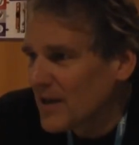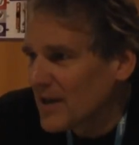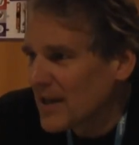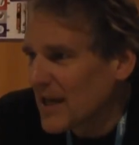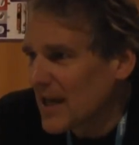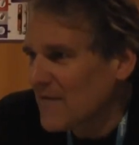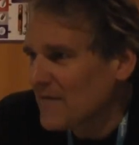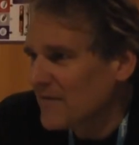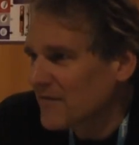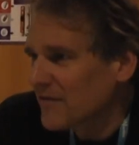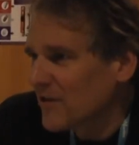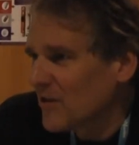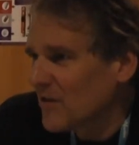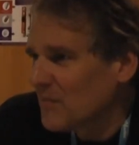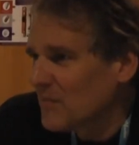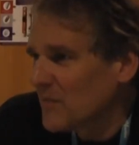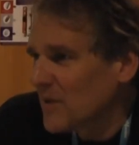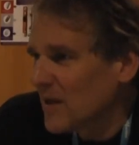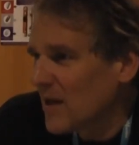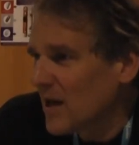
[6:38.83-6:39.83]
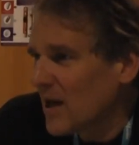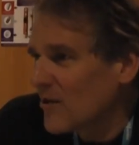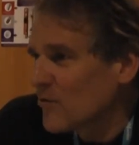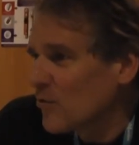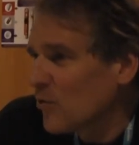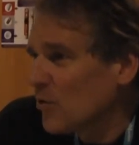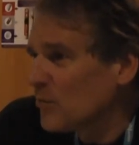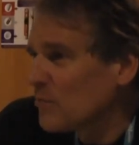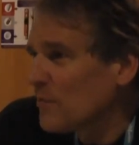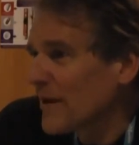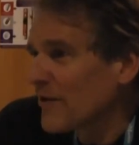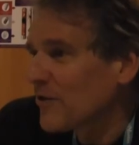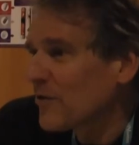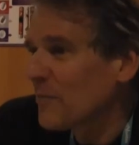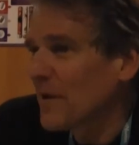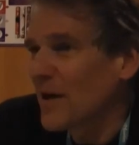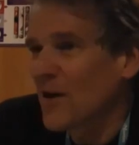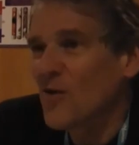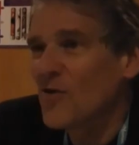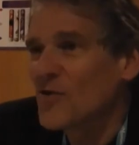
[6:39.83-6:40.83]
came from an old
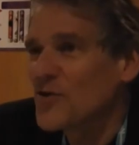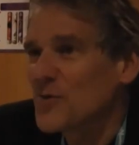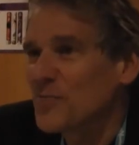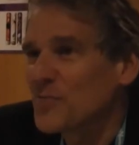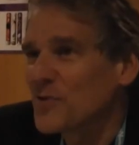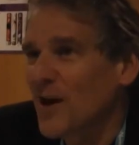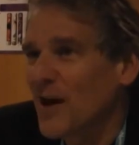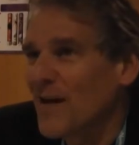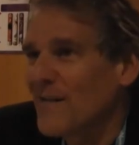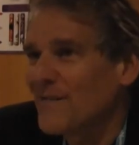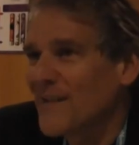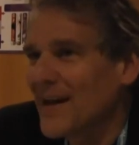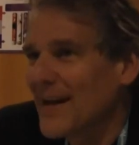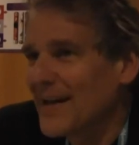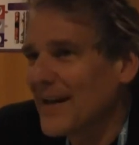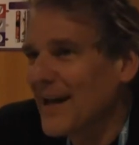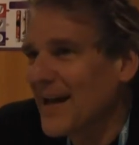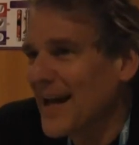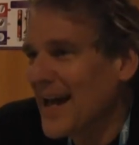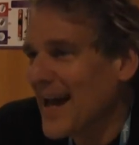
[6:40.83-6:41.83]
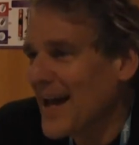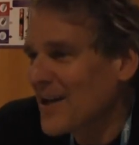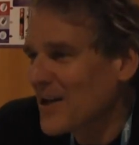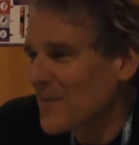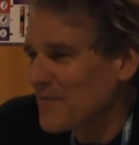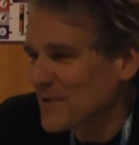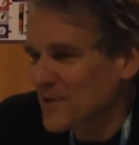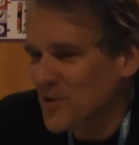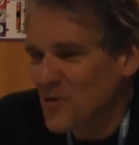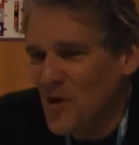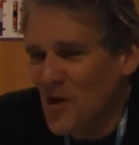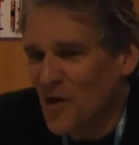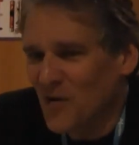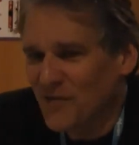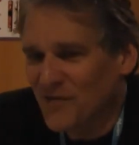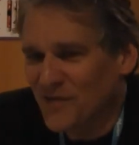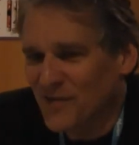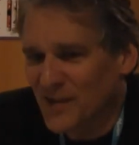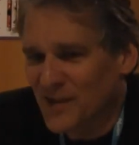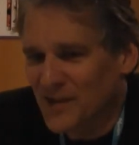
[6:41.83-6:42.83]
microbiology prof I had up in
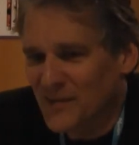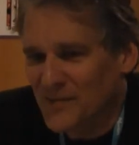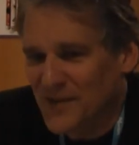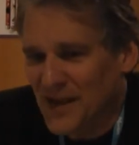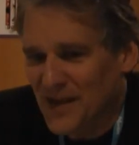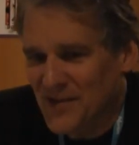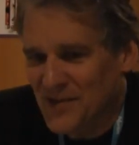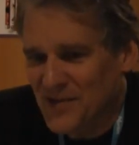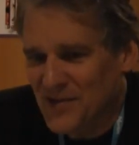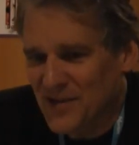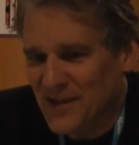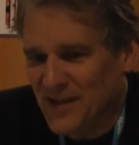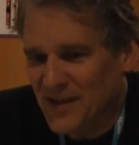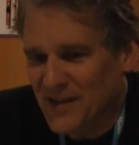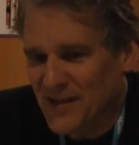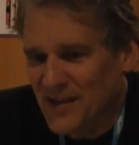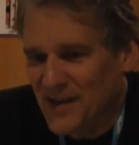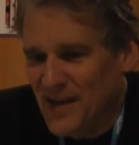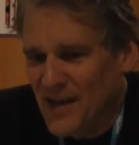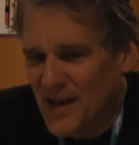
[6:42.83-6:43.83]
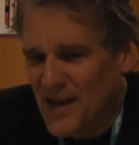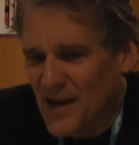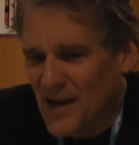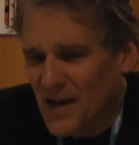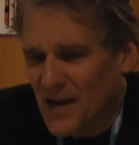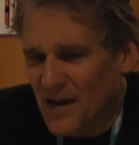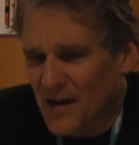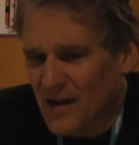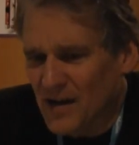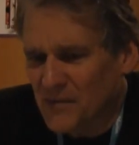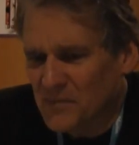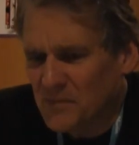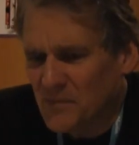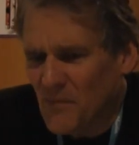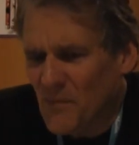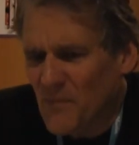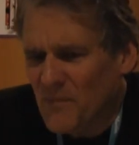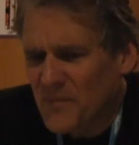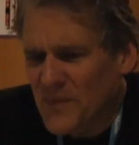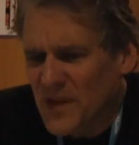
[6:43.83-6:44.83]
Guelph, Dennis Lynn.
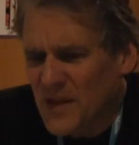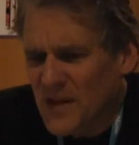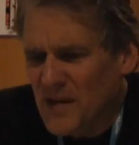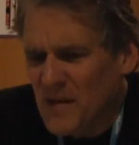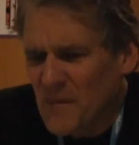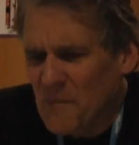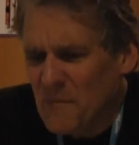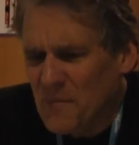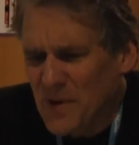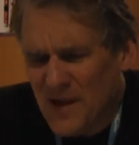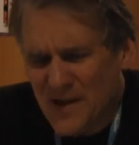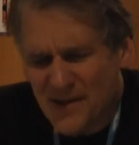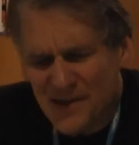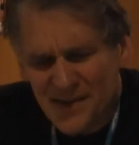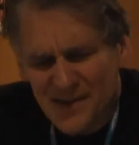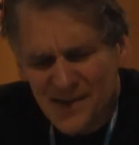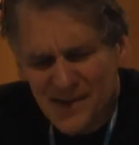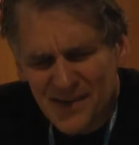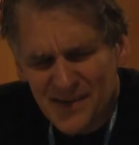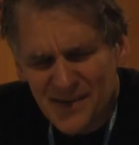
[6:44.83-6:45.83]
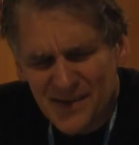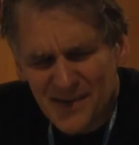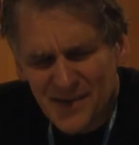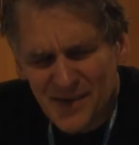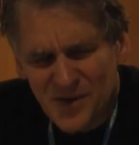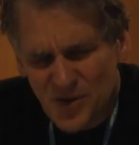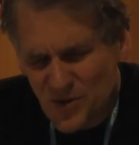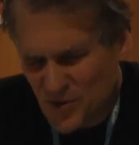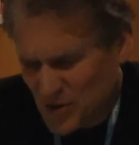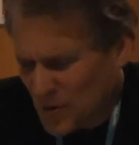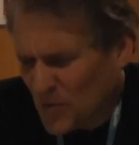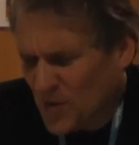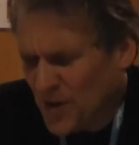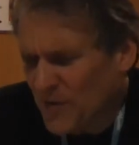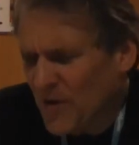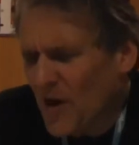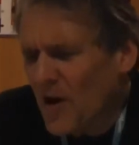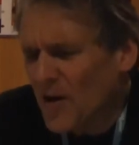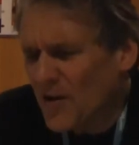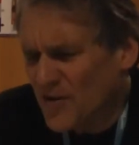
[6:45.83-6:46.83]
But so
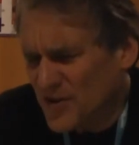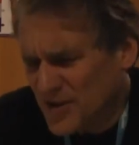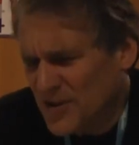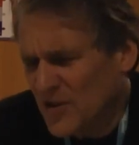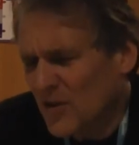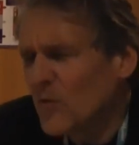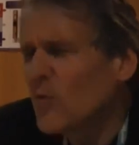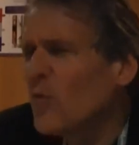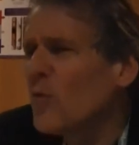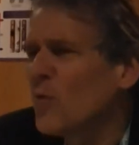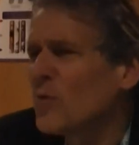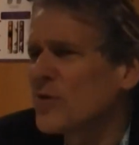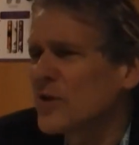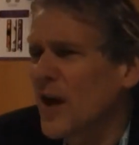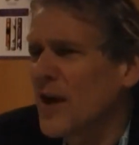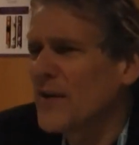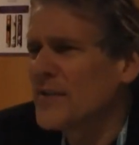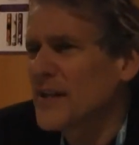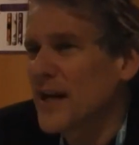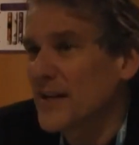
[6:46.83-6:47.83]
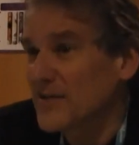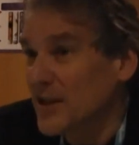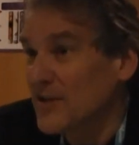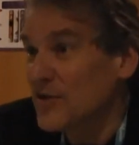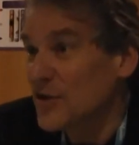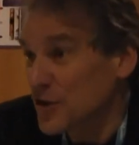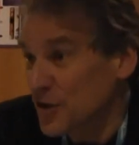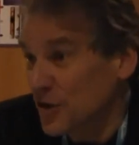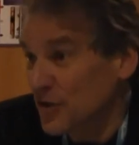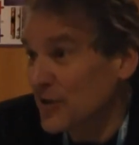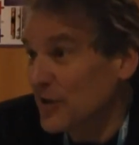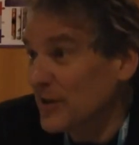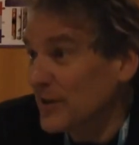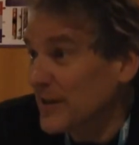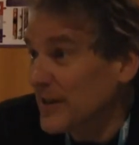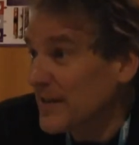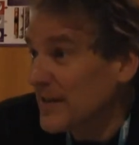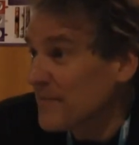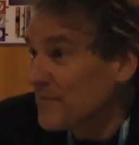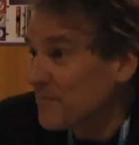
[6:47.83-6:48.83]
there are still old contacts, and
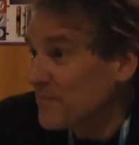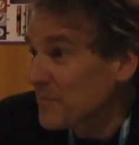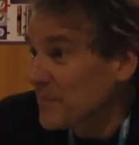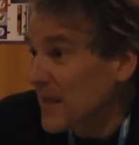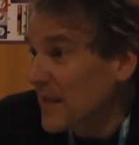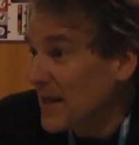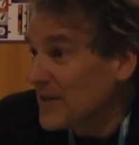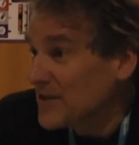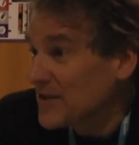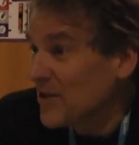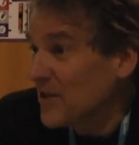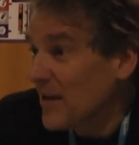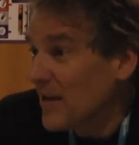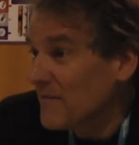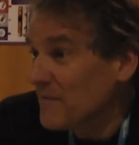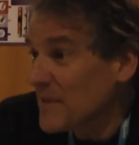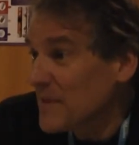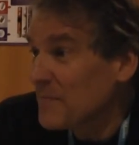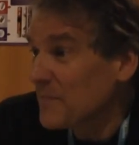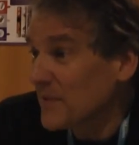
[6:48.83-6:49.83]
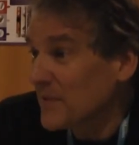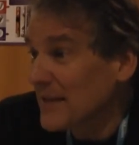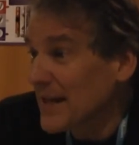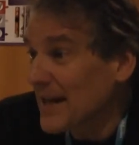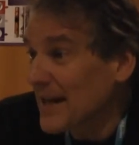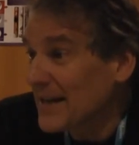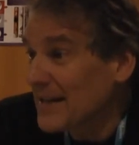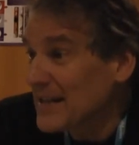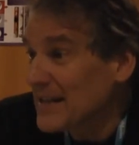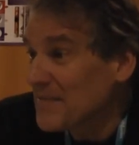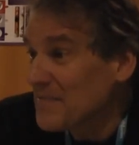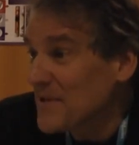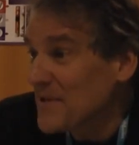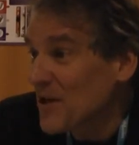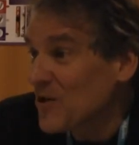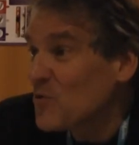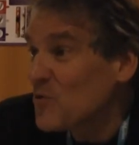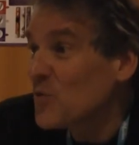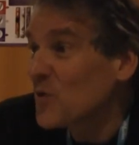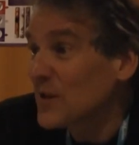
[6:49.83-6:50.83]
certainly I still have people in
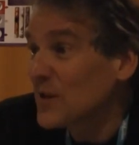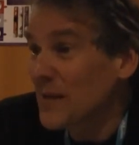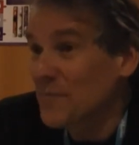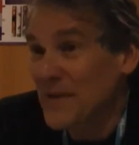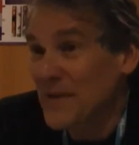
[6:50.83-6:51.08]
academia who will